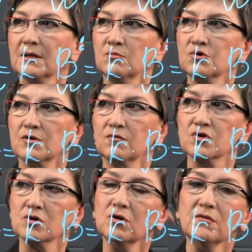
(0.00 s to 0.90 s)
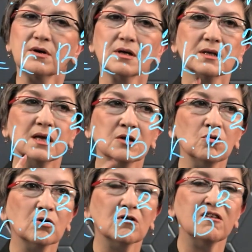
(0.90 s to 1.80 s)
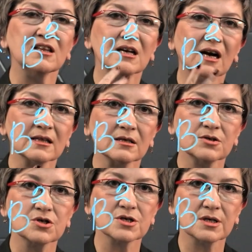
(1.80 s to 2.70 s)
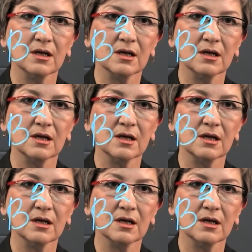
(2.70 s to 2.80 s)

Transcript: the condition gives the square of the number B.